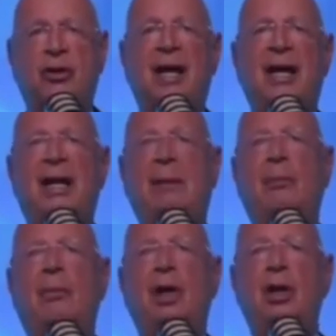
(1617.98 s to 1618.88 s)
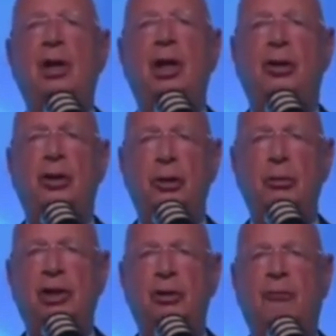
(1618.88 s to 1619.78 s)
to this whole
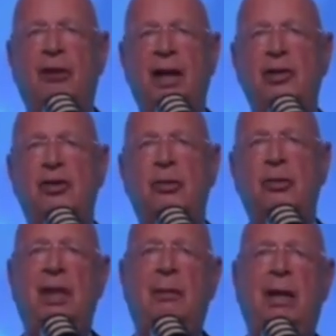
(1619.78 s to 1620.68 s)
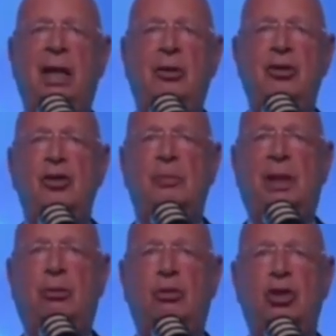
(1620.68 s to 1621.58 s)
process, you know. So
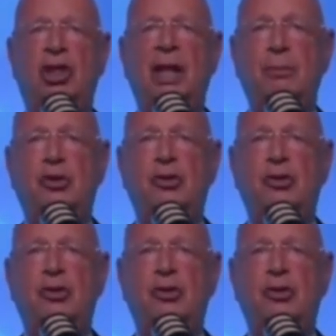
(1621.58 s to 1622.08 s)
his name